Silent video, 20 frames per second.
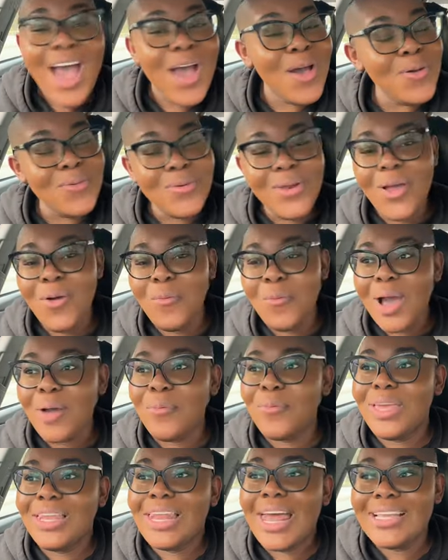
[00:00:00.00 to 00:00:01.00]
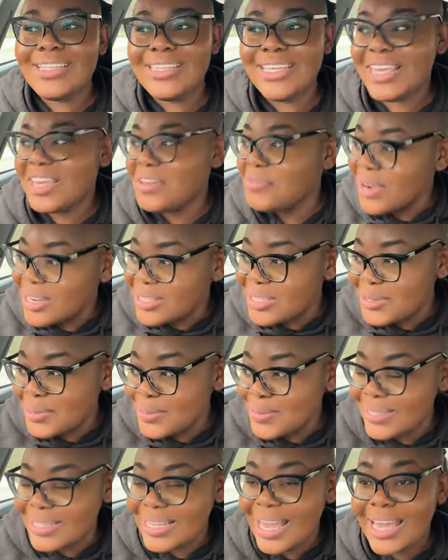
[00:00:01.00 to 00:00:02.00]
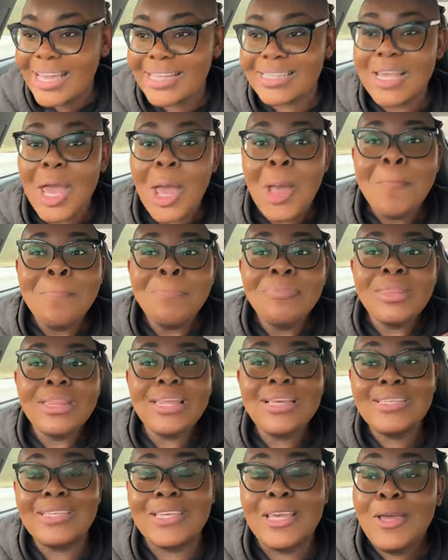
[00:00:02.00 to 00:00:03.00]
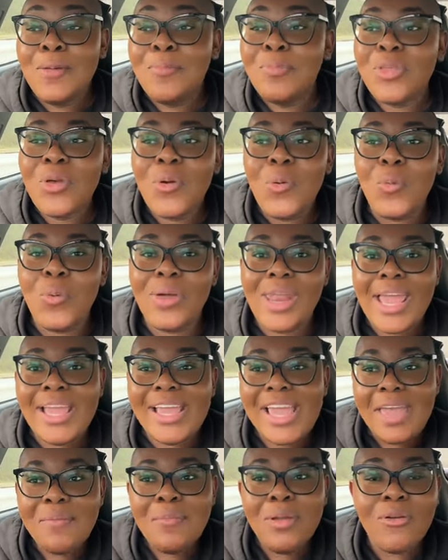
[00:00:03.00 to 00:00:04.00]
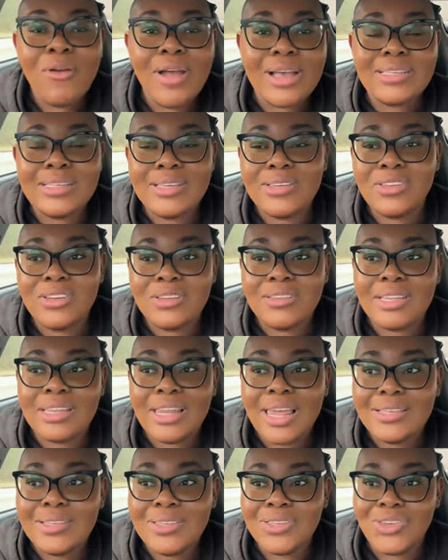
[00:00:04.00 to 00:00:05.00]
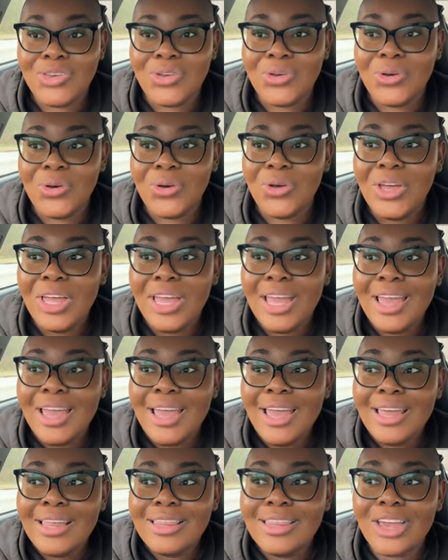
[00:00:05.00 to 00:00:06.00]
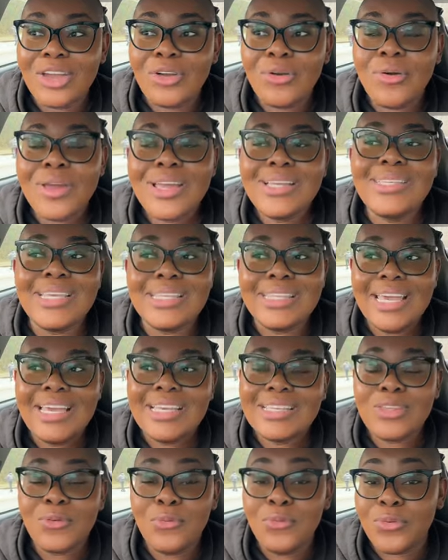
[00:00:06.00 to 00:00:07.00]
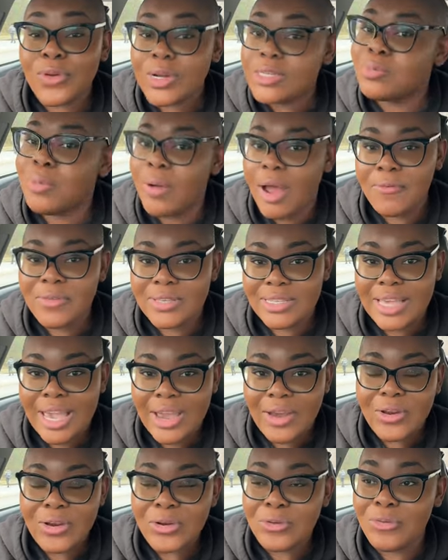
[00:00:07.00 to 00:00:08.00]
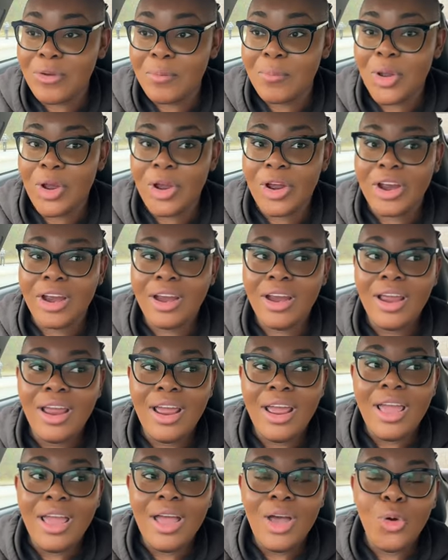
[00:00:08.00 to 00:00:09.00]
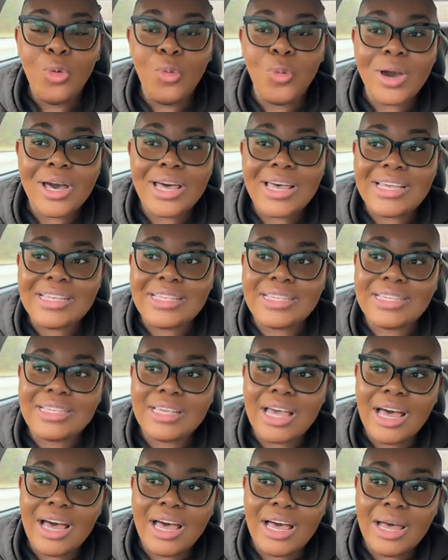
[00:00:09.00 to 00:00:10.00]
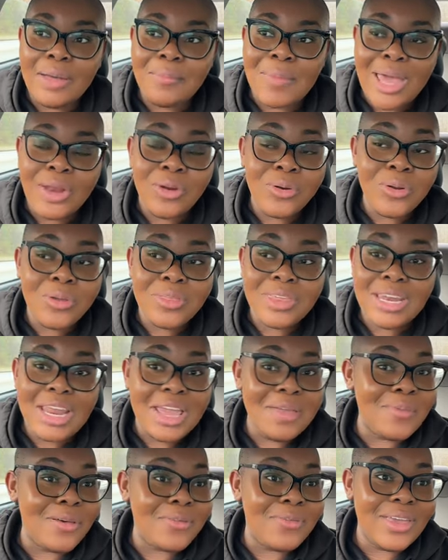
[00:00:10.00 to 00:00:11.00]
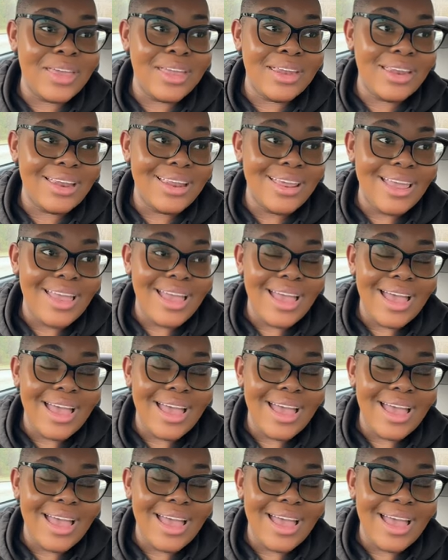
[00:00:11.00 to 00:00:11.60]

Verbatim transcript: I don't know why we like to give our two cents. Listen, when I came across Sister Celestial, the crazy thing is the first prophecy I heard from her was, um, I don't know the name of it.